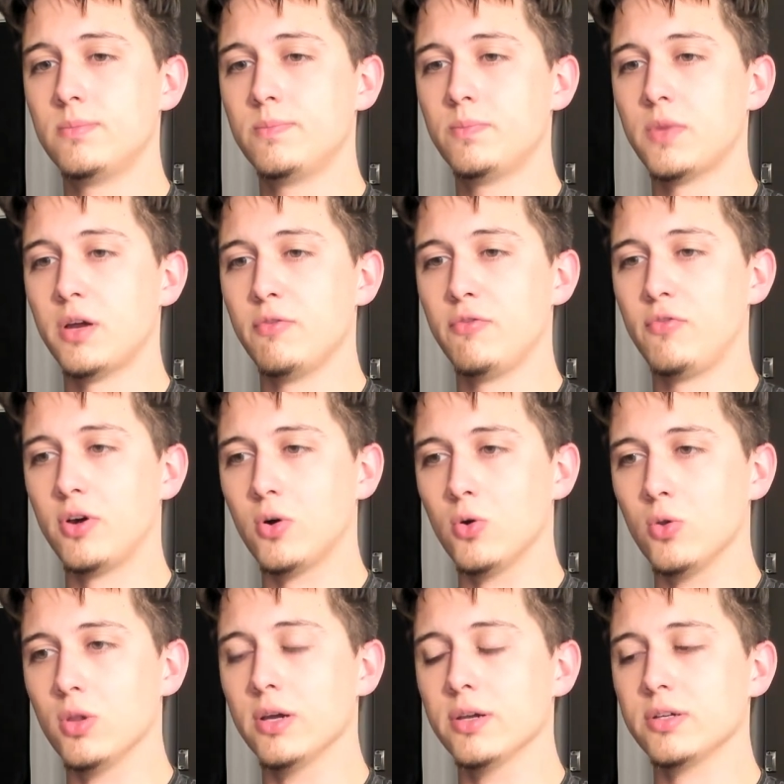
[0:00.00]
I felt
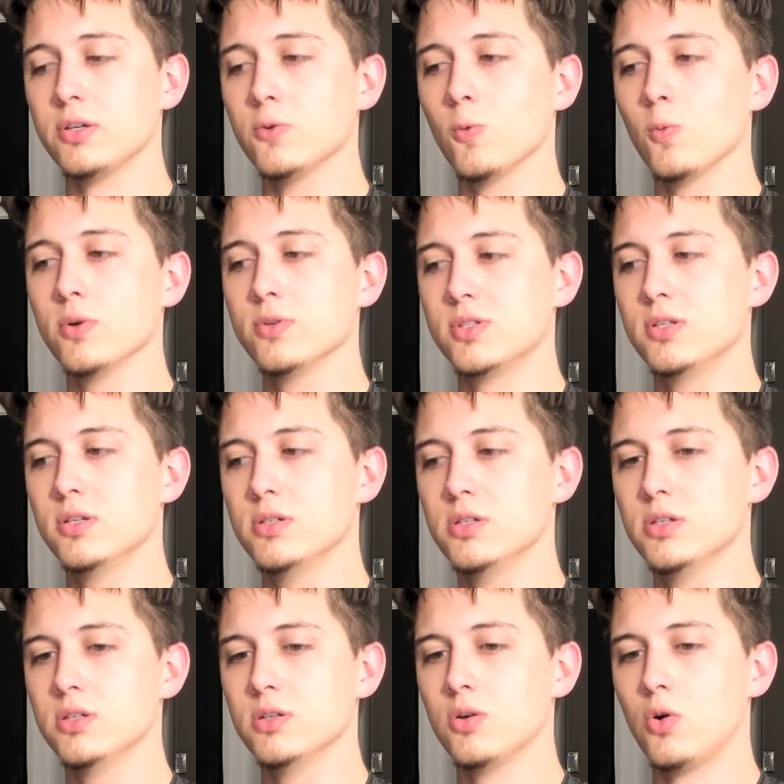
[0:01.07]
like it was
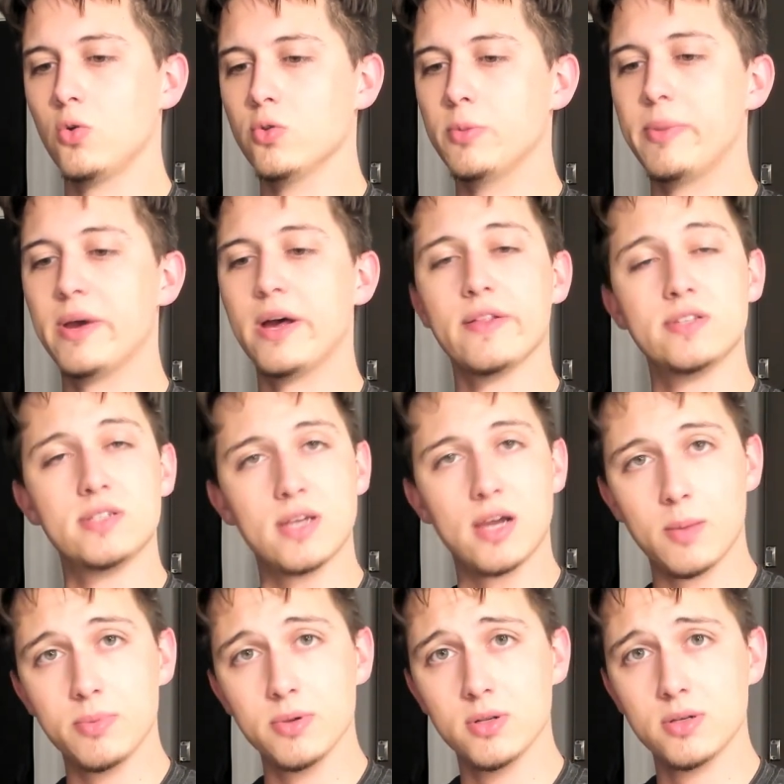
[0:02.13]
the only path to
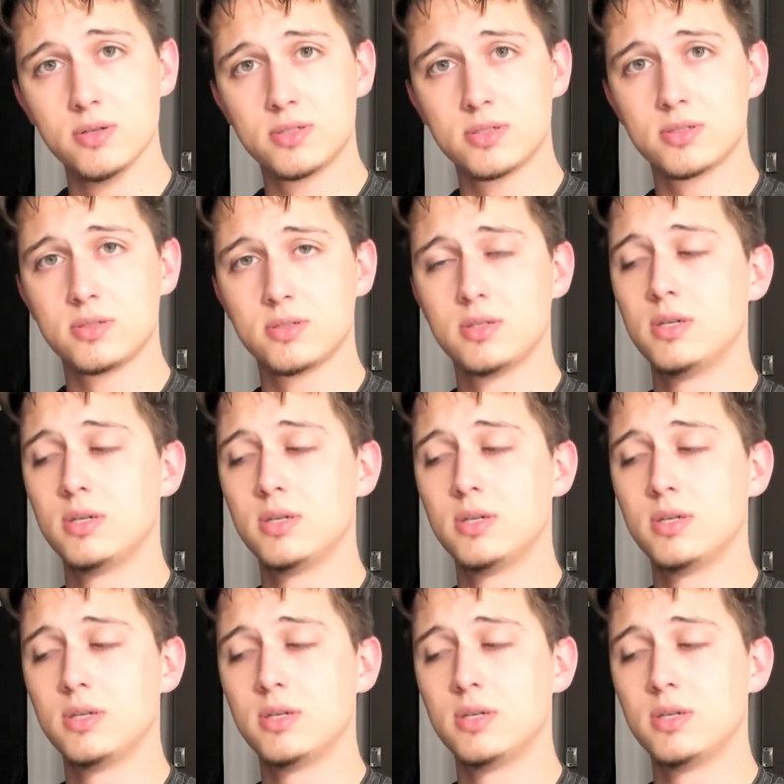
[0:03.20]
happiness.